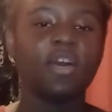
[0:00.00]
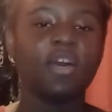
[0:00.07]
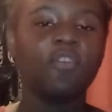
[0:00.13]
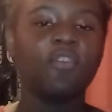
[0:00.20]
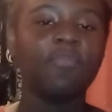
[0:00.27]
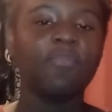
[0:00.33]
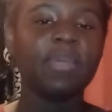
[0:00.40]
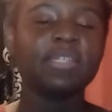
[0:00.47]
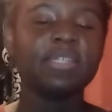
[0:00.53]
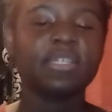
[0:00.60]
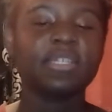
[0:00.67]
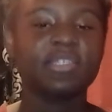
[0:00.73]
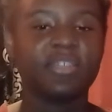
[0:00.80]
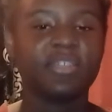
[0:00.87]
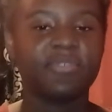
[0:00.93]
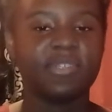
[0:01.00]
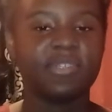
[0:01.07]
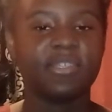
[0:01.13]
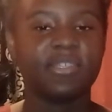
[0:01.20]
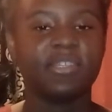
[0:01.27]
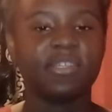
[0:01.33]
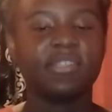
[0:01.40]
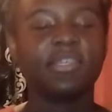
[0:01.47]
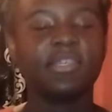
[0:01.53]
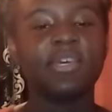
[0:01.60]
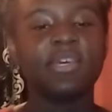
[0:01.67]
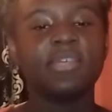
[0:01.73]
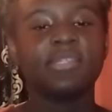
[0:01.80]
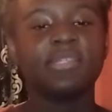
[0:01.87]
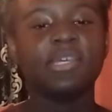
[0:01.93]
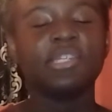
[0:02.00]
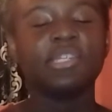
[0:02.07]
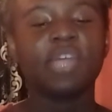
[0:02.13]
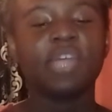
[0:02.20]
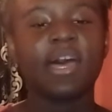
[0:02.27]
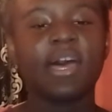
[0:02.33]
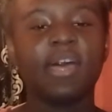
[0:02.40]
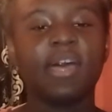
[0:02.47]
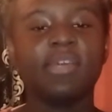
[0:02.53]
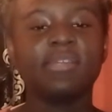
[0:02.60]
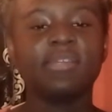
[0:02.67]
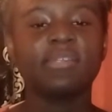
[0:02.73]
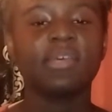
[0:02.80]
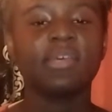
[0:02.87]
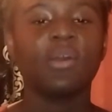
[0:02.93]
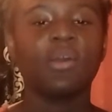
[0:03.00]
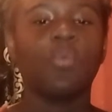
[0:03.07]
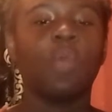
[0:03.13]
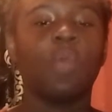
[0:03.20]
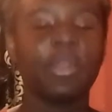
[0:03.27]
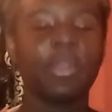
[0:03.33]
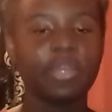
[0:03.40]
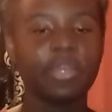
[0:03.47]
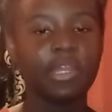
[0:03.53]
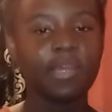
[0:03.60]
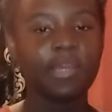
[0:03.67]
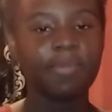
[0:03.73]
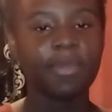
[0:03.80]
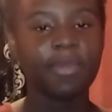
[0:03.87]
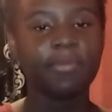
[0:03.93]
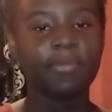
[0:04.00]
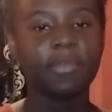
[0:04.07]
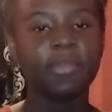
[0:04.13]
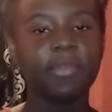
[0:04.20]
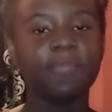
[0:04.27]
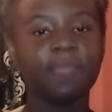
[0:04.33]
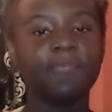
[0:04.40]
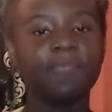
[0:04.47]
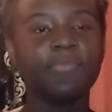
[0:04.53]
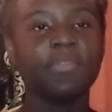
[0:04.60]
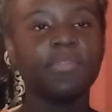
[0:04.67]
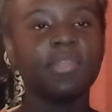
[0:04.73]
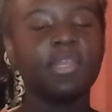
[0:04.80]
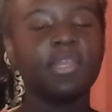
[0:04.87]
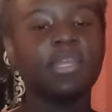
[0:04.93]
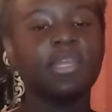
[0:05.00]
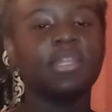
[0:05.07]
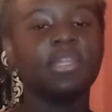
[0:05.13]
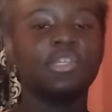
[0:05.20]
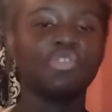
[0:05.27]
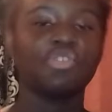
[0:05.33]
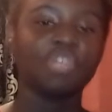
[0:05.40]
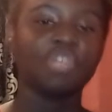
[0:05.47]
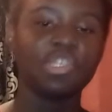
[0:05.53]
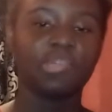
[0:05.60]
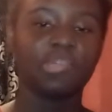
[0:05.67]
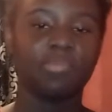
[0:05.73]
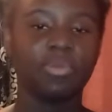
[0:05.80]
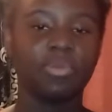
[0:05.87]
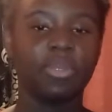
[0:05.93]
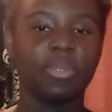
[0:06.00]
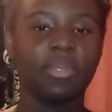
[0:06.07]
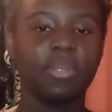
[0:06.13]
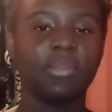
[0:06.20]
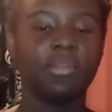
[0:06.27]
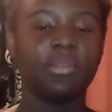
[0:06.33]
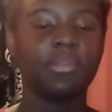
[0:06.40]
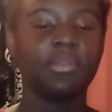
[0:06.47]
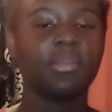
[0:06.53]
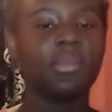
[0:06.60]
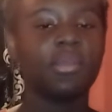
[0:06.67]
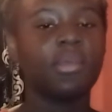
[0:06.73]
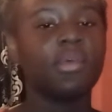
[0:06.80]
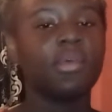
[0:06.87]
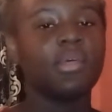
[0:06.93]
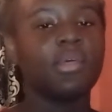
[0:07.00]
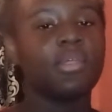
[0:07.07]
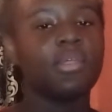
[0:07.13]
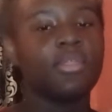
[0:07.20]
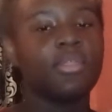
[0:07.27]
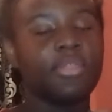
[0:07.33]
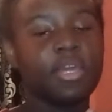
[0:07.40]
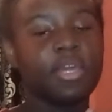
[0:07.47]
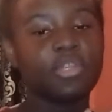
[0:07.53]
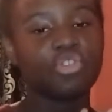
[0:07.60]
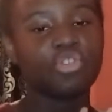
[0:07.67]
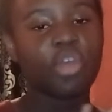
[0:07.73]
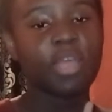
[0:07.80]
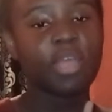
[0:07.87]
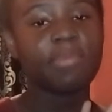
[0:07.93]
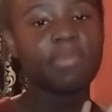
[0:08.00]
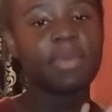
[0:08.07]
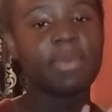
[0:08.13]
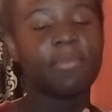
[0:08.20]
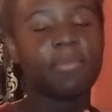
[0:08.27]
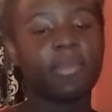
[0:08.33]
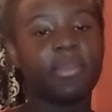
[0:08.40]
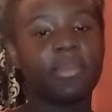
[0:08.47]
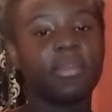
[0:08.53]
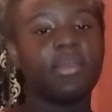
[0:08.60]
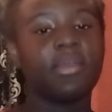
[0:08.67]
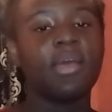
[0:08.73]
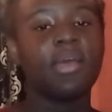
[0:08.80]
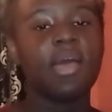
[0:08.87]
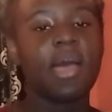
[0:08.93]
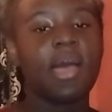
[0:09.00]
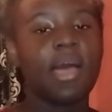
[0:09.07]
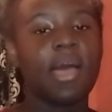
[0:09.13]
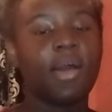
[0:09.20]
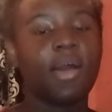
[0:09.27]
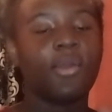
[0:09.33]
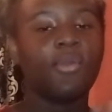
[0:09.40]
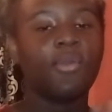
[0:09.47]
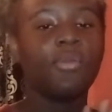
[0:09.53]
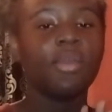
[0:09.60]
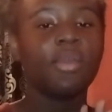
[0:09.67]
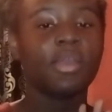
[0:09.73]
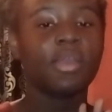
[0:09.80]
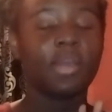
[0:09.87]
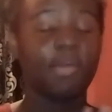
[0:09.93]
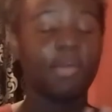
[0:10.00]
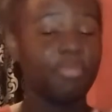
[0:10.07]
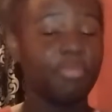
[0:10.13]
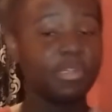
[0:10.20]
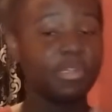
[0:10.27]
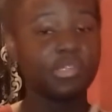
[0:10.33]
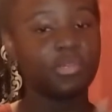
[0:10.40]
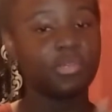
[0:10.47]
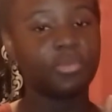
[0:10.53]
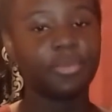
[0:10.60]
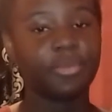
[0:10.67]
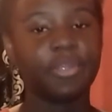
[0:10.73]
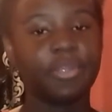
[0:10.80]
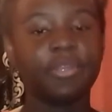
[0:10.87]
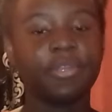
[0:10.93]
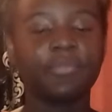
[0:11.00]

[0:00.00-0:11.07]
of painting surfaces such as watercolor paper, an illustration board, thick drawing paper, or a Bristol board.